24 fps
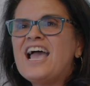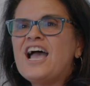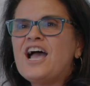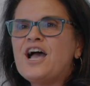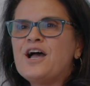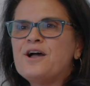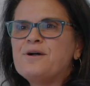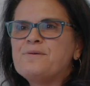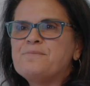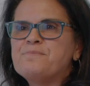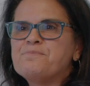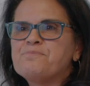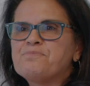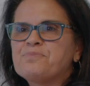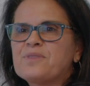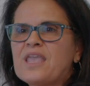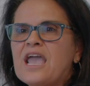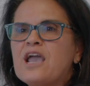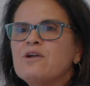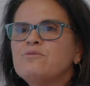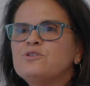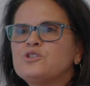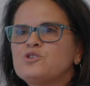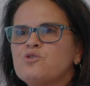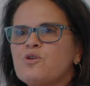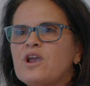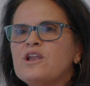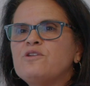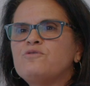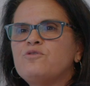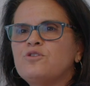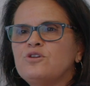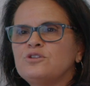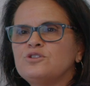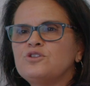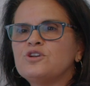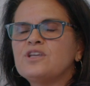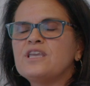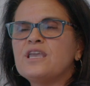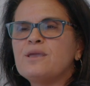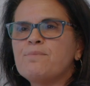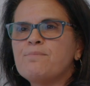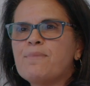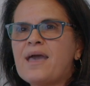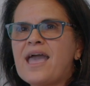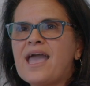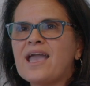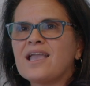um, I was grateful
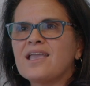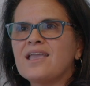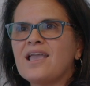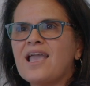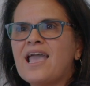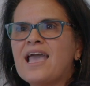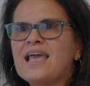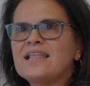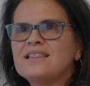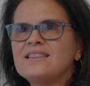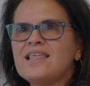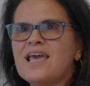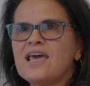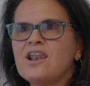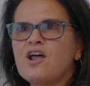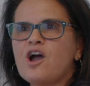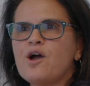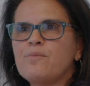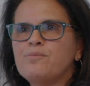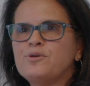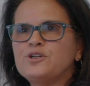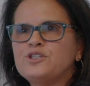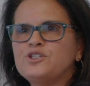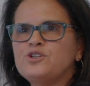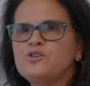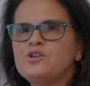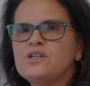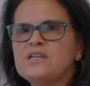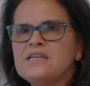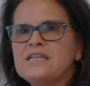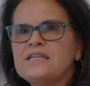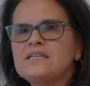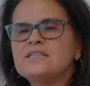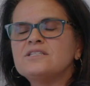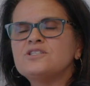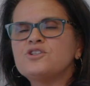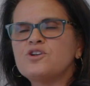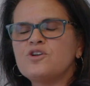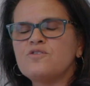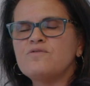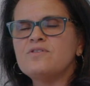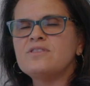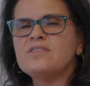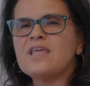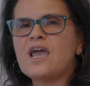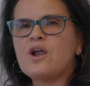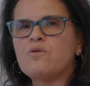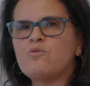looking back at that opportunity to serve
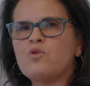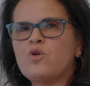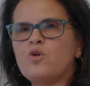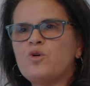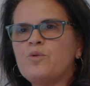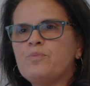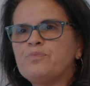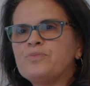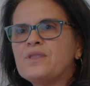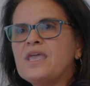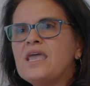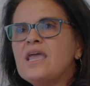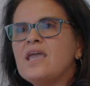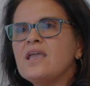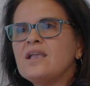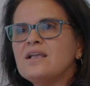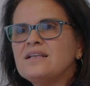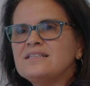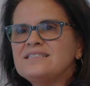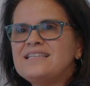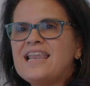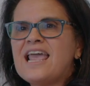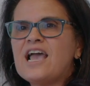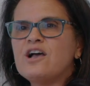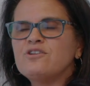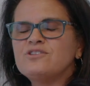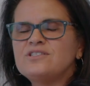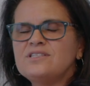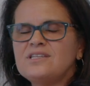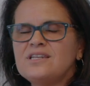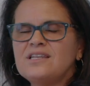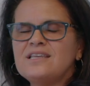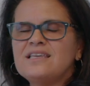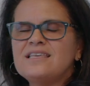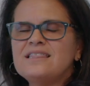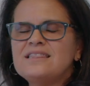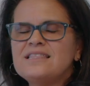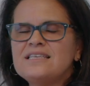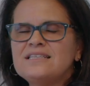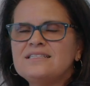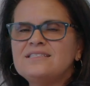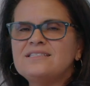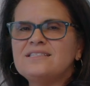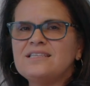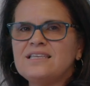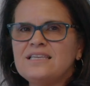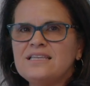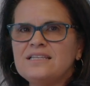in that role because now sitting in
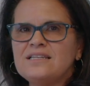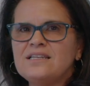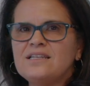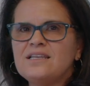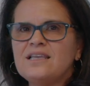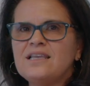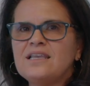this seat,